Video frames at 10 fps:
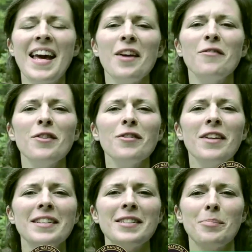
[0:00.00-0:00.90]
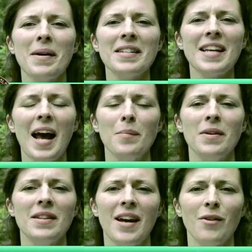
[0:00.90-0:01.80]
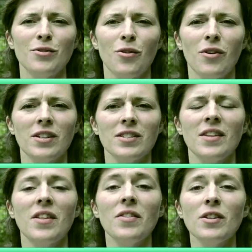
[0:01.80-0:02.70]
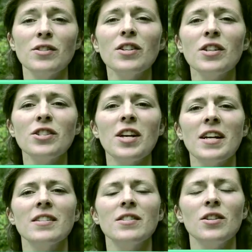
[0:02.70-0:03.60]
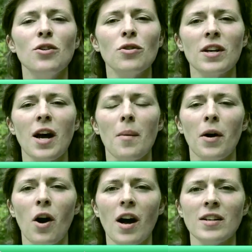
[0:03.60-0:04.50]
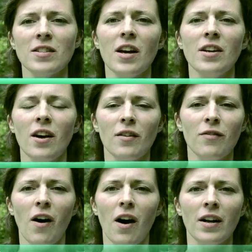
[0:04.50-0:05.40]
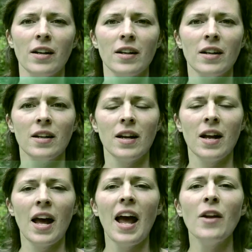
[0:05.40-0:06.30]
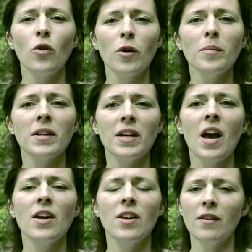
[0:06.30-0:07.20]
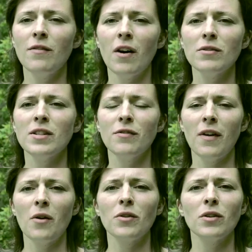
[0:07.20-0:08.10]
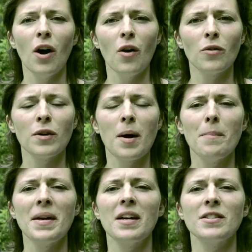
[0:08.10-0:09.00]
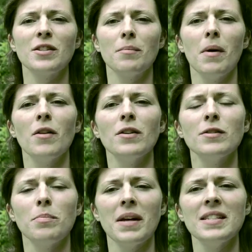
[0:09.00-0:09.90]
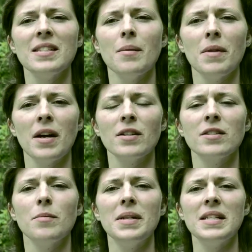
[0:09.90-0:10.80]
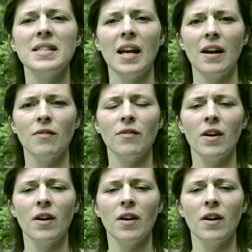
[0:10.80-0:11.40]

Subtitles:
If you like to spend time in the outdoors, then there's a good chance you could come across a young fawn. And normally, young fawns are found alone because their mothers place them there to be safe.